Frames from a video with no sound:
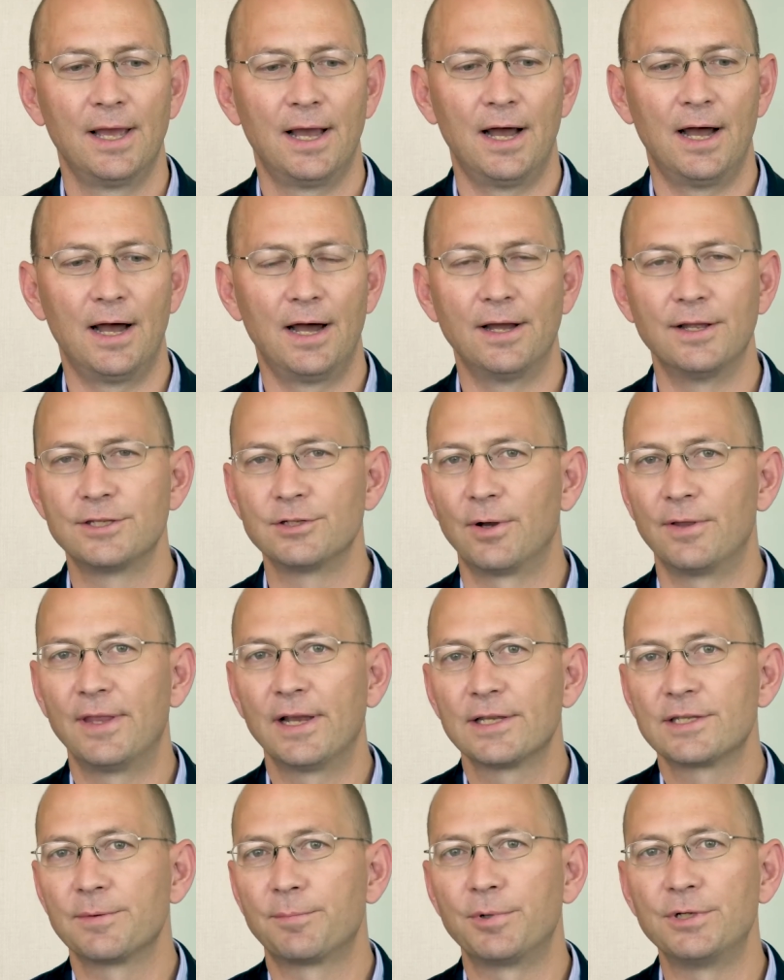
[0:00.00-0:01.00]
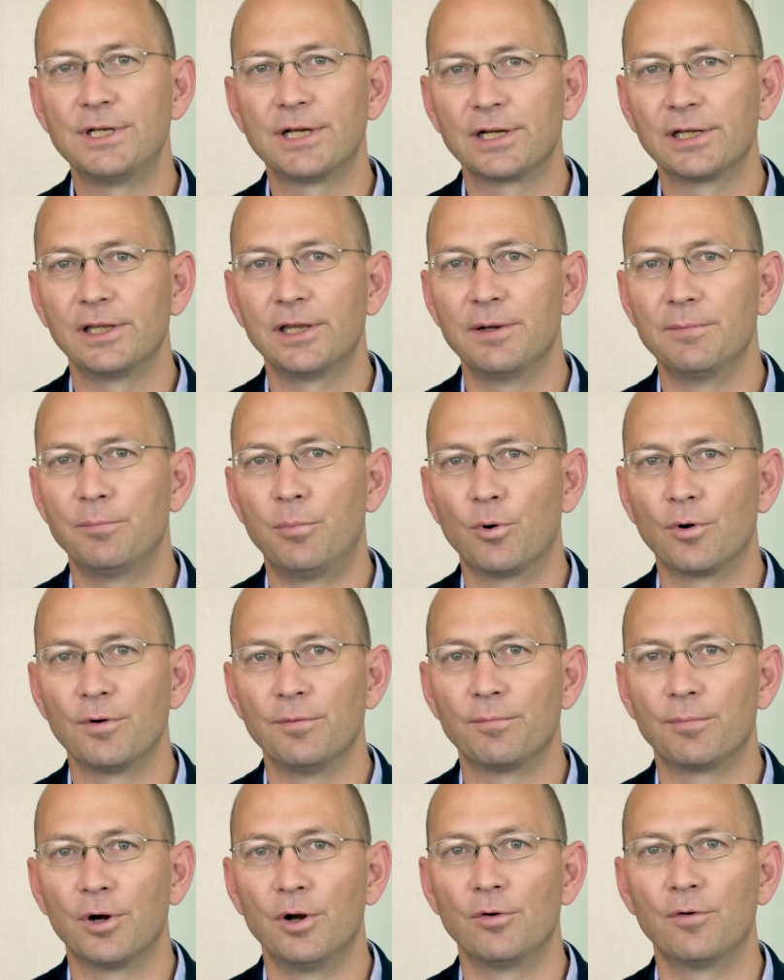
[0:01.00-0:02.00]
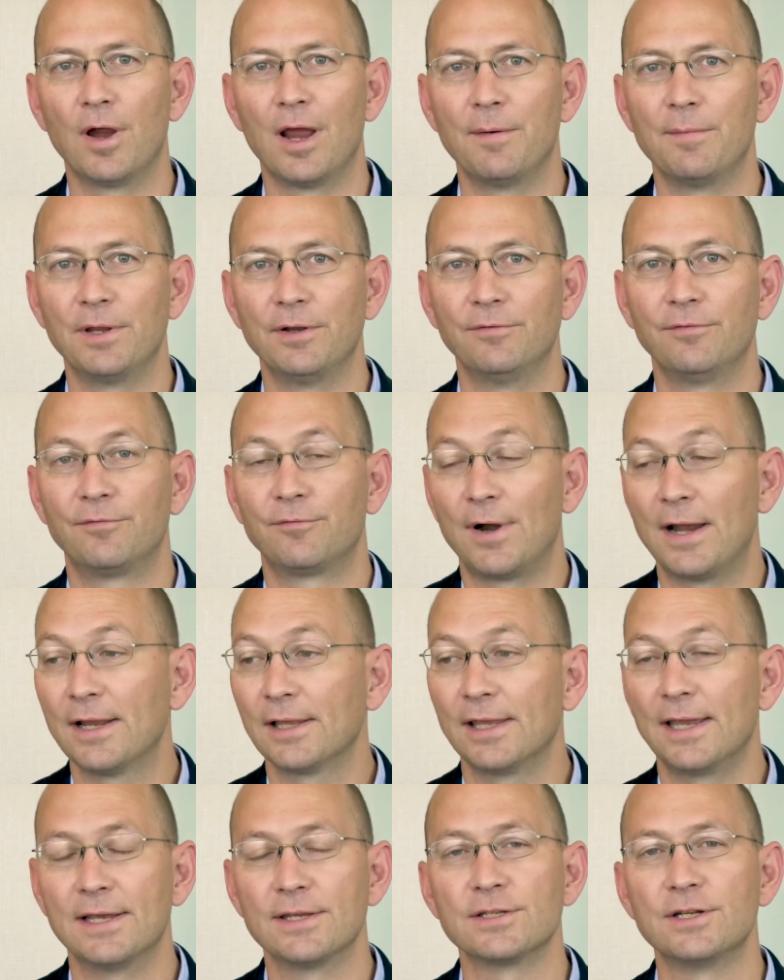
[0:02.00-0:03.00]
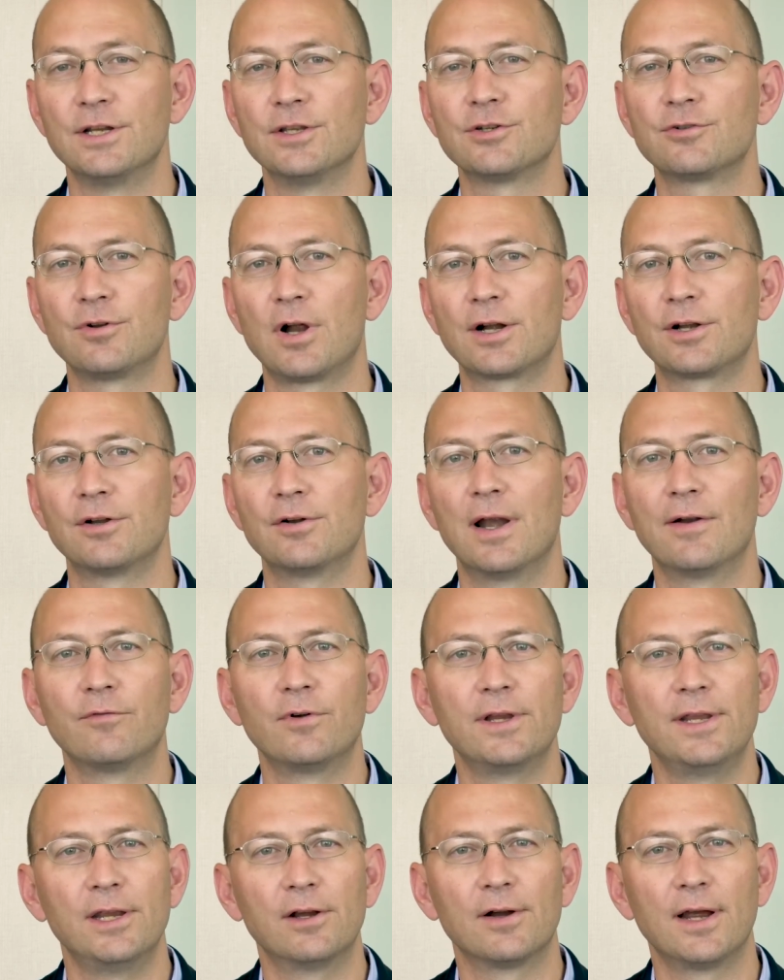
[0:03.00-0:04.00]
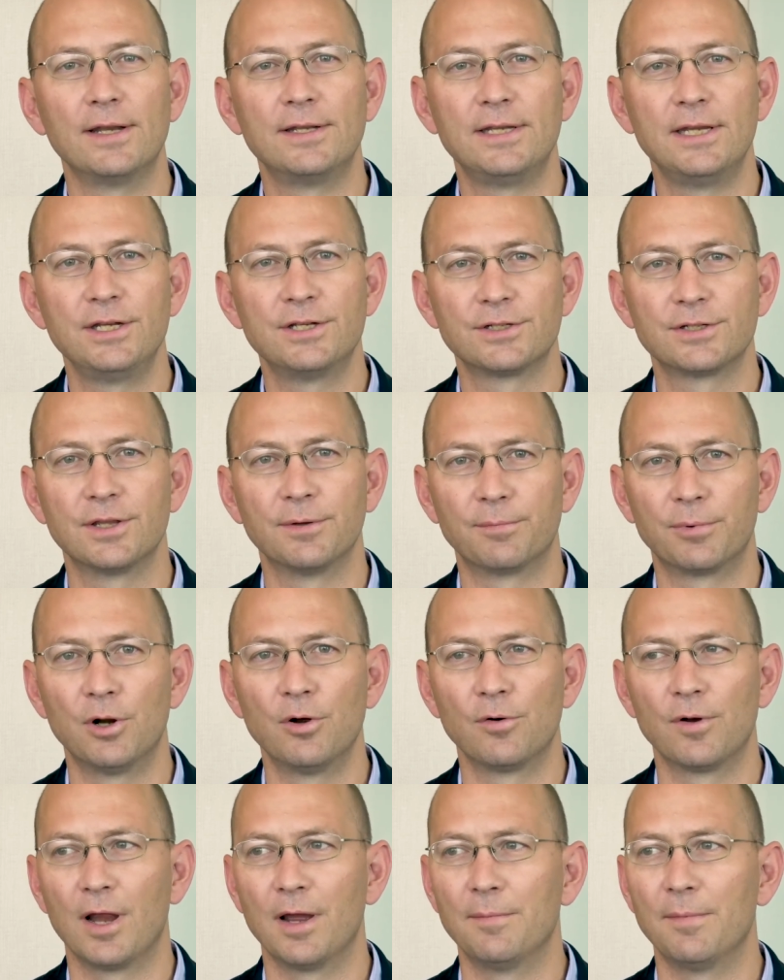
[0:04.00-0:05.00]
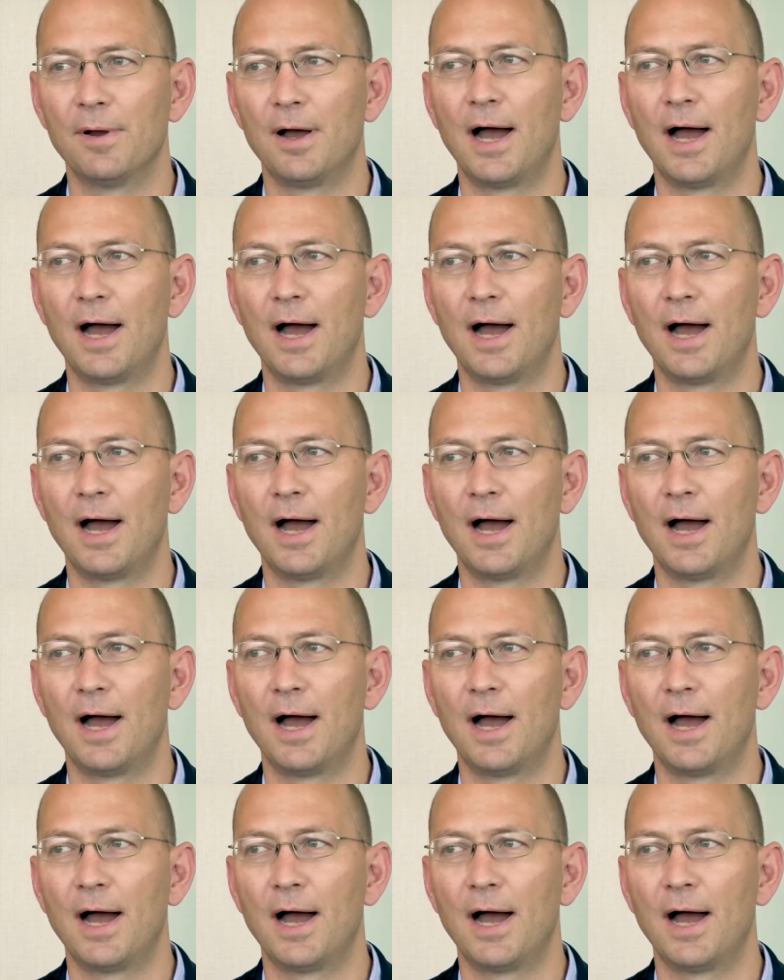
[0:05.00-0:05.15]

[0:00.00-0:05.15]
Uh, so I think it's a particularly important program. And frankly, as an instructor, every year I teach the program,